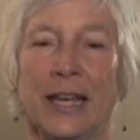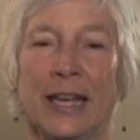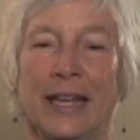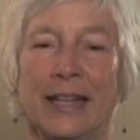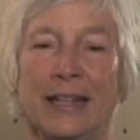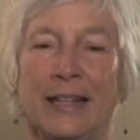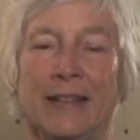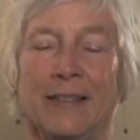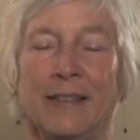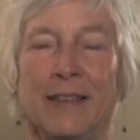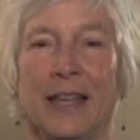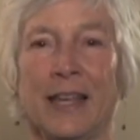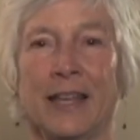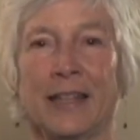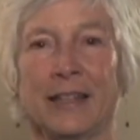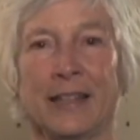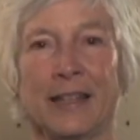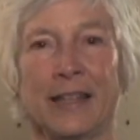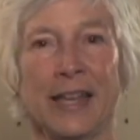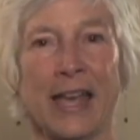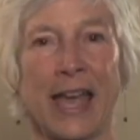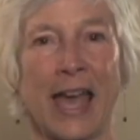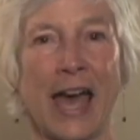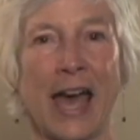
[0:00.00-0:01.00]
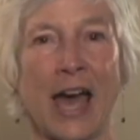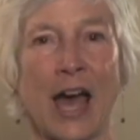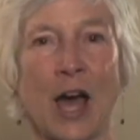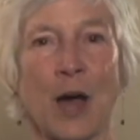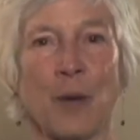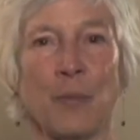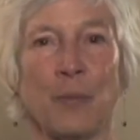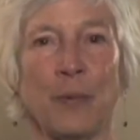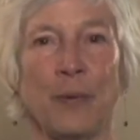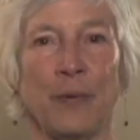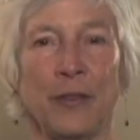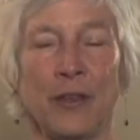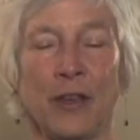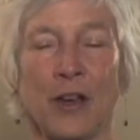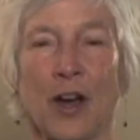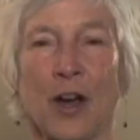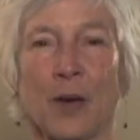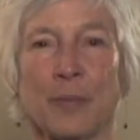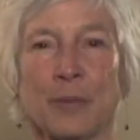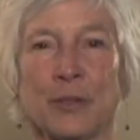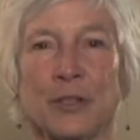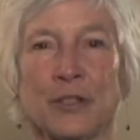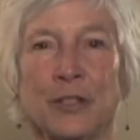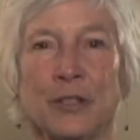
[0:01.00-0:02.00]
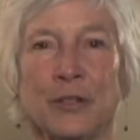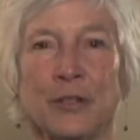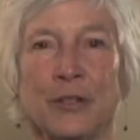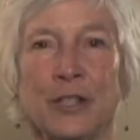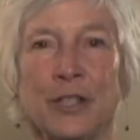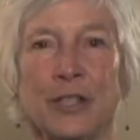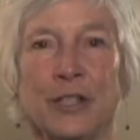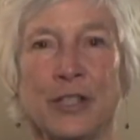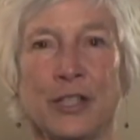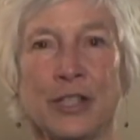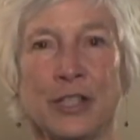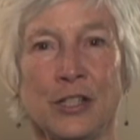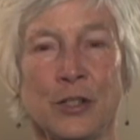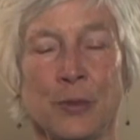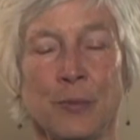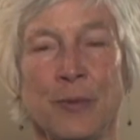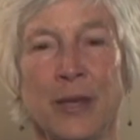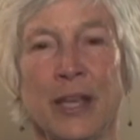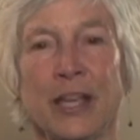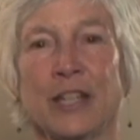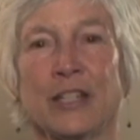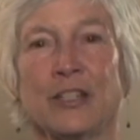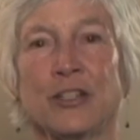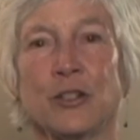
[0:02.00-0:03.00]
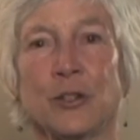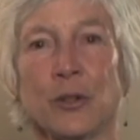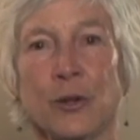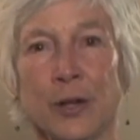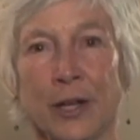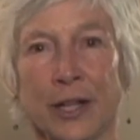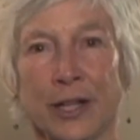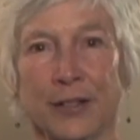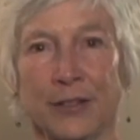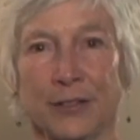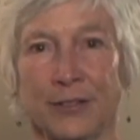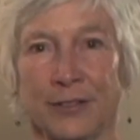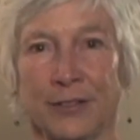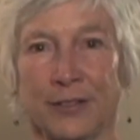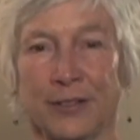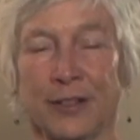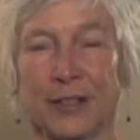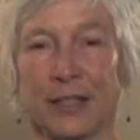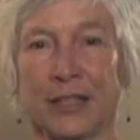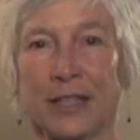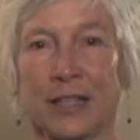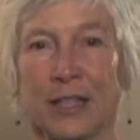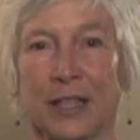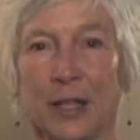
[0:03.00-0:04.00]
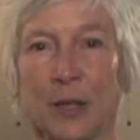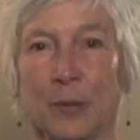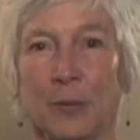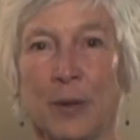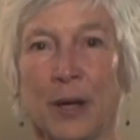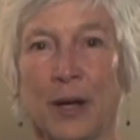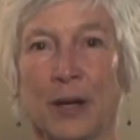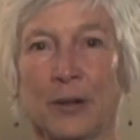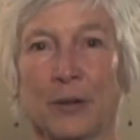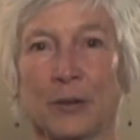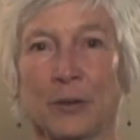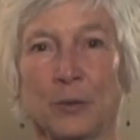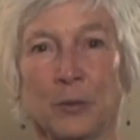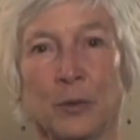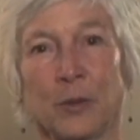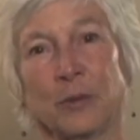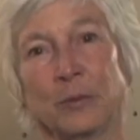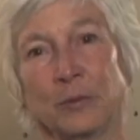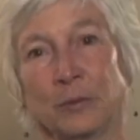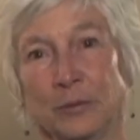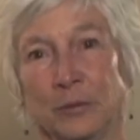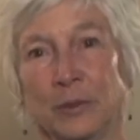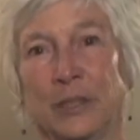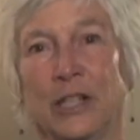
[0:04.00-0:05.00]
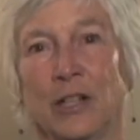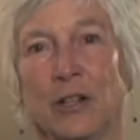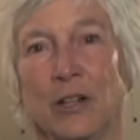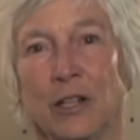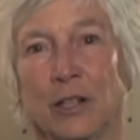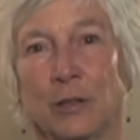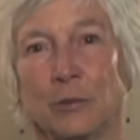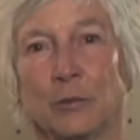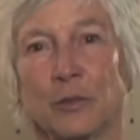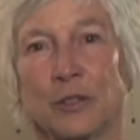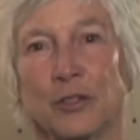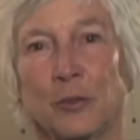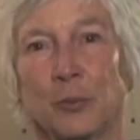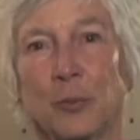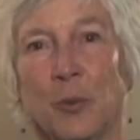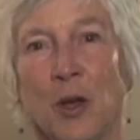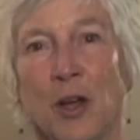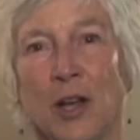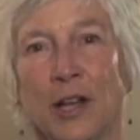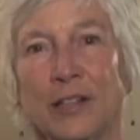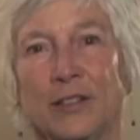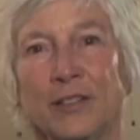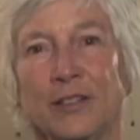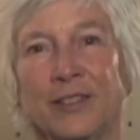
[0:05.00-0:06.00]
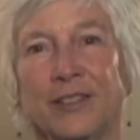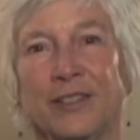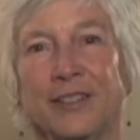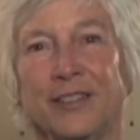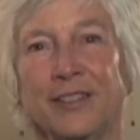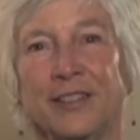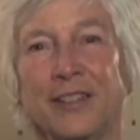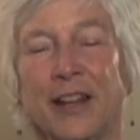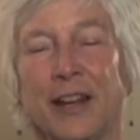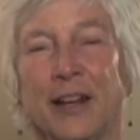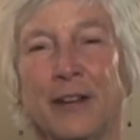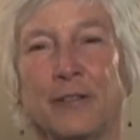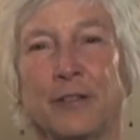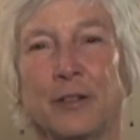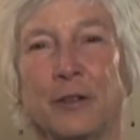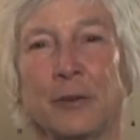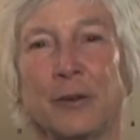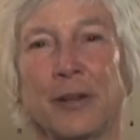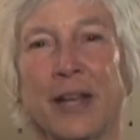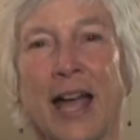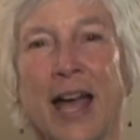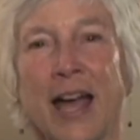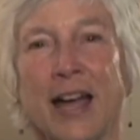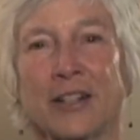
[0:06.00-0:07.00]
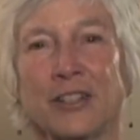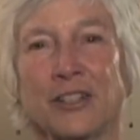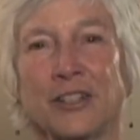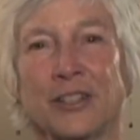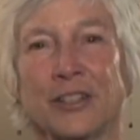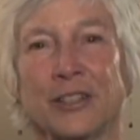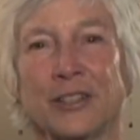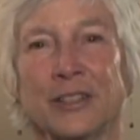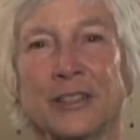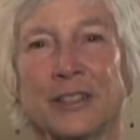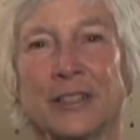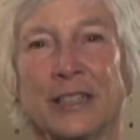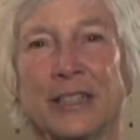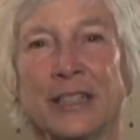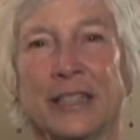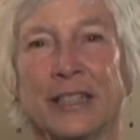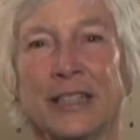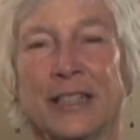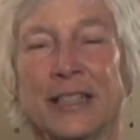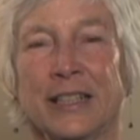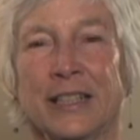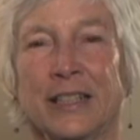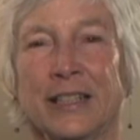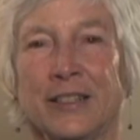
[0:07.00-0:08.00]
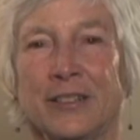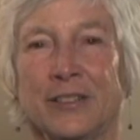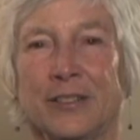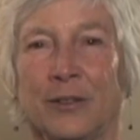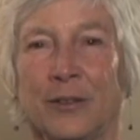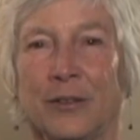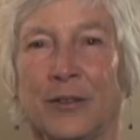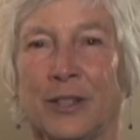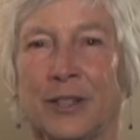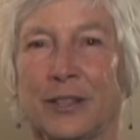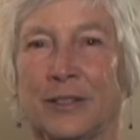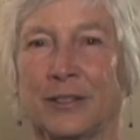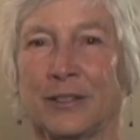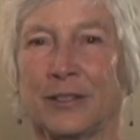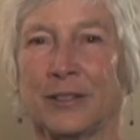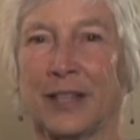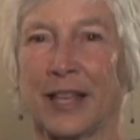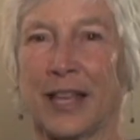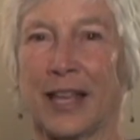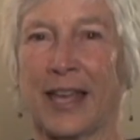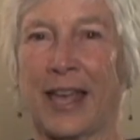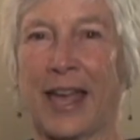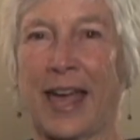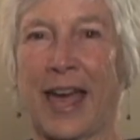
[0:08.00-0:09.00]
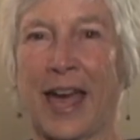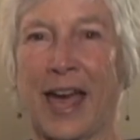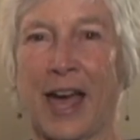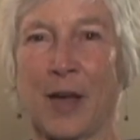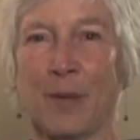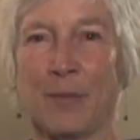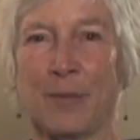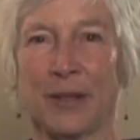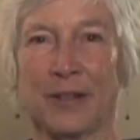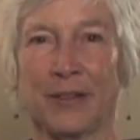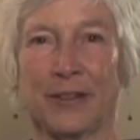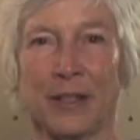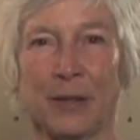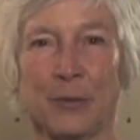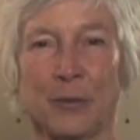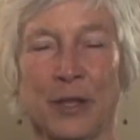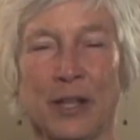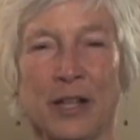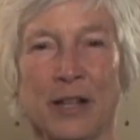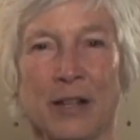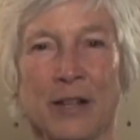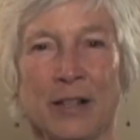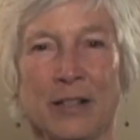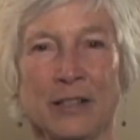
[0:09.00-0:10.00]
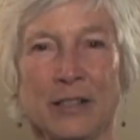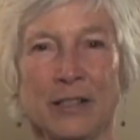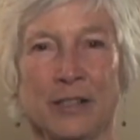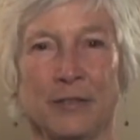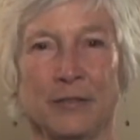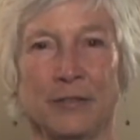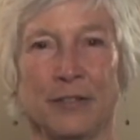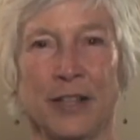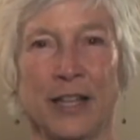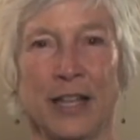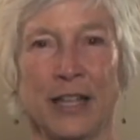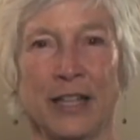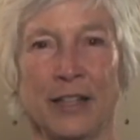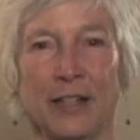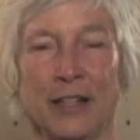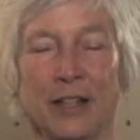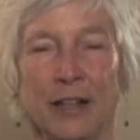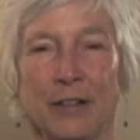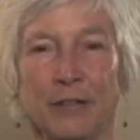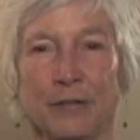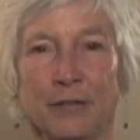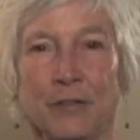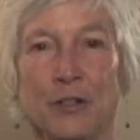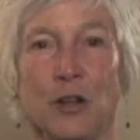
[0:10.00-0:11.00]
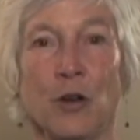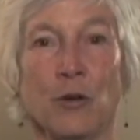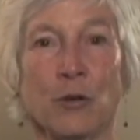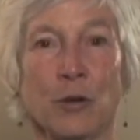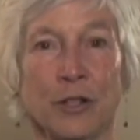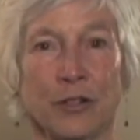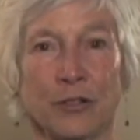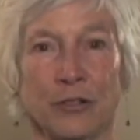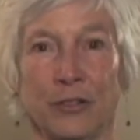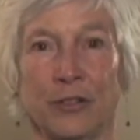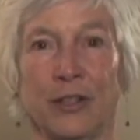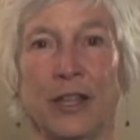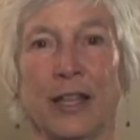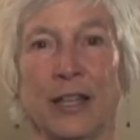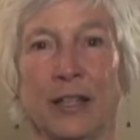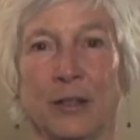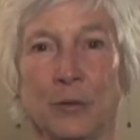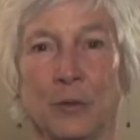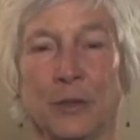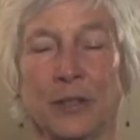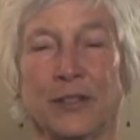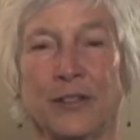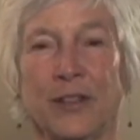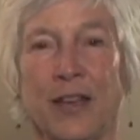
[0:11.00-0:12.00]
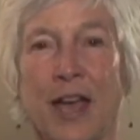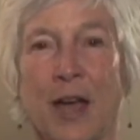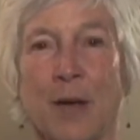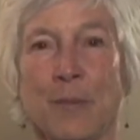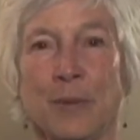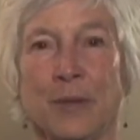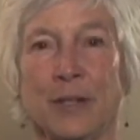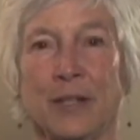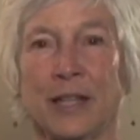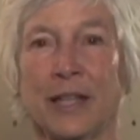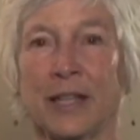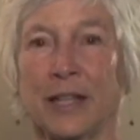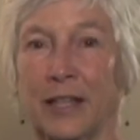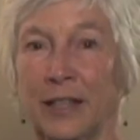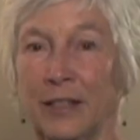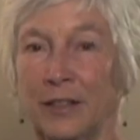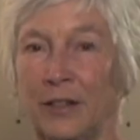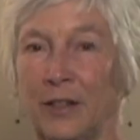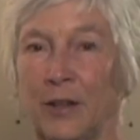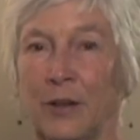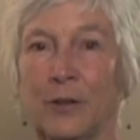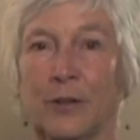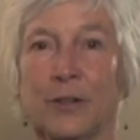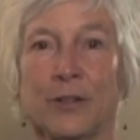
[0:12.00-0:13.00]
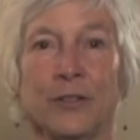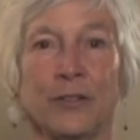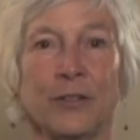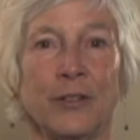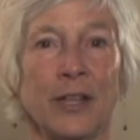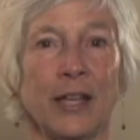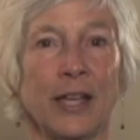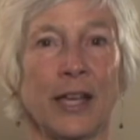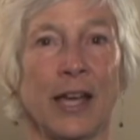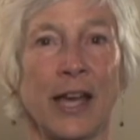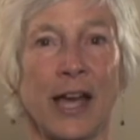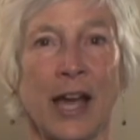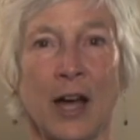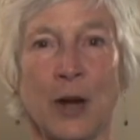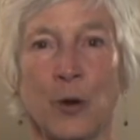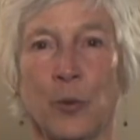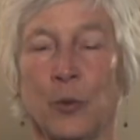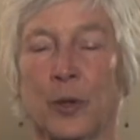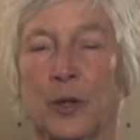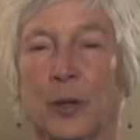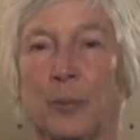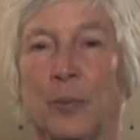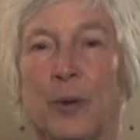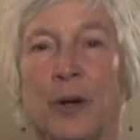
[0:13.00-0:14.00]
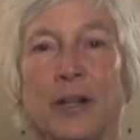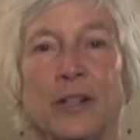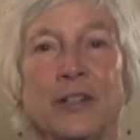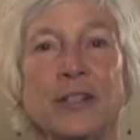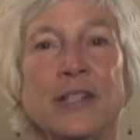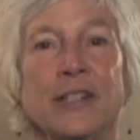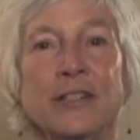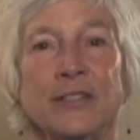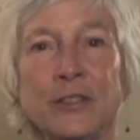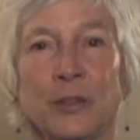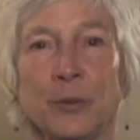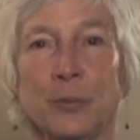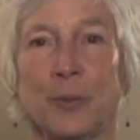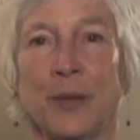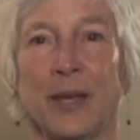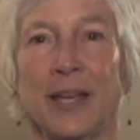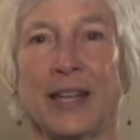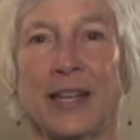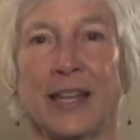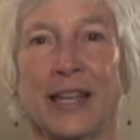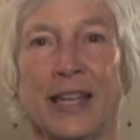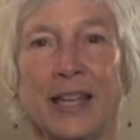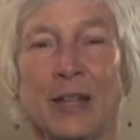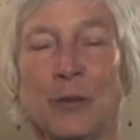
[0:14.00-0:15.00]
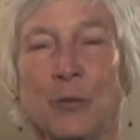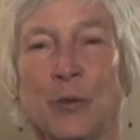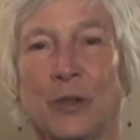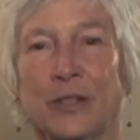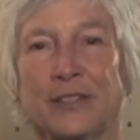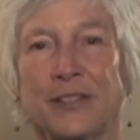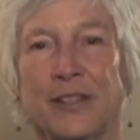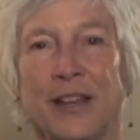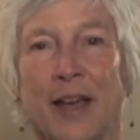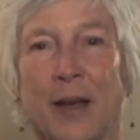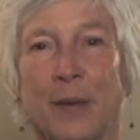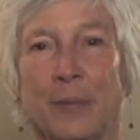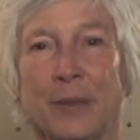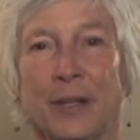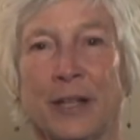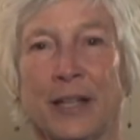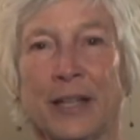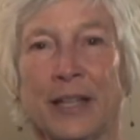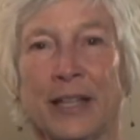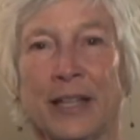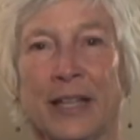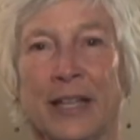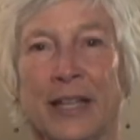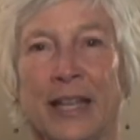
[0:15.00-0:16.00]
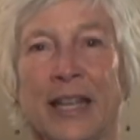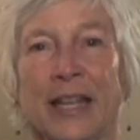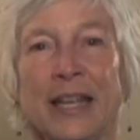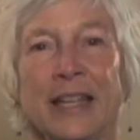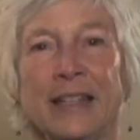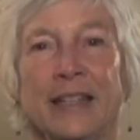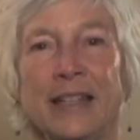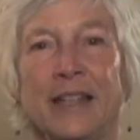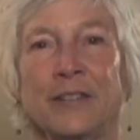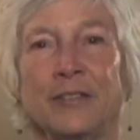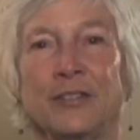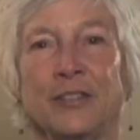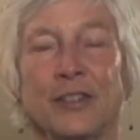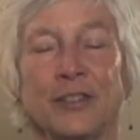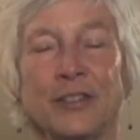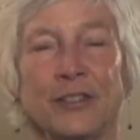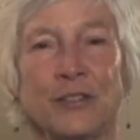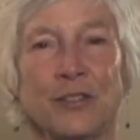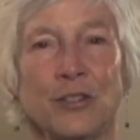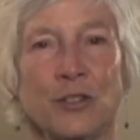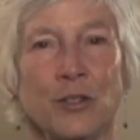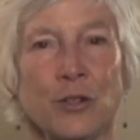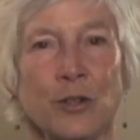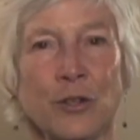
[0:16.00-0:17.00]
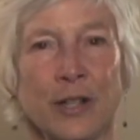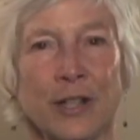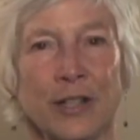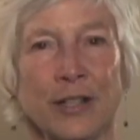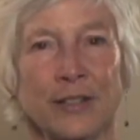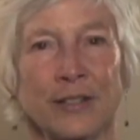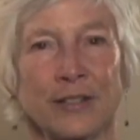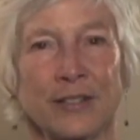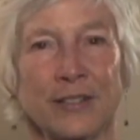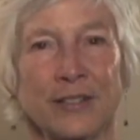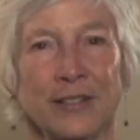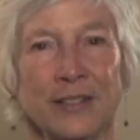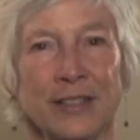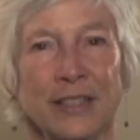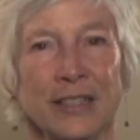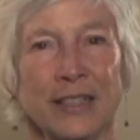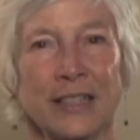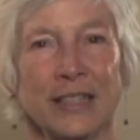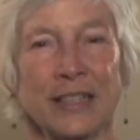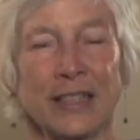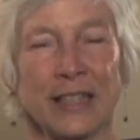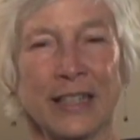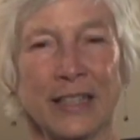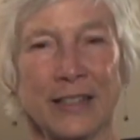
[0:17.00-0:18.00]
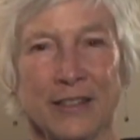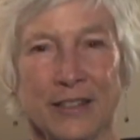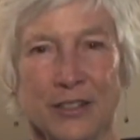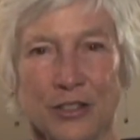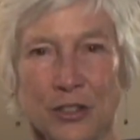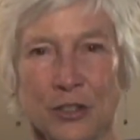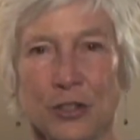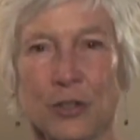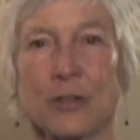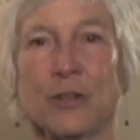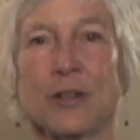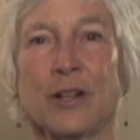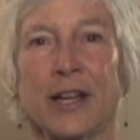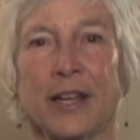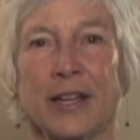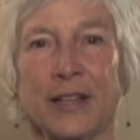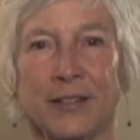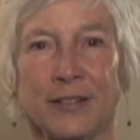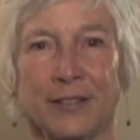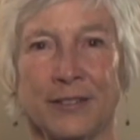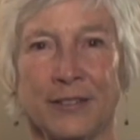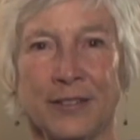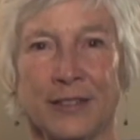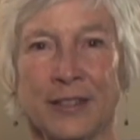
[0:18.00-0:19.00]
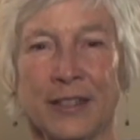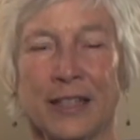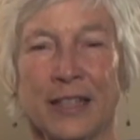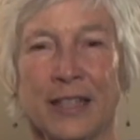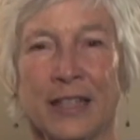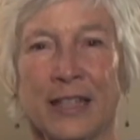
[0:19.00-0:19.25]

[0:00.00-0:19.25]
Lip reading: And in that gap, the opportunity to make a choice about what we call a response instead of a reaction. So this habit that we cultivate of noticing what's happening and noticing how we're participating in what's happening gives us choice. And the choice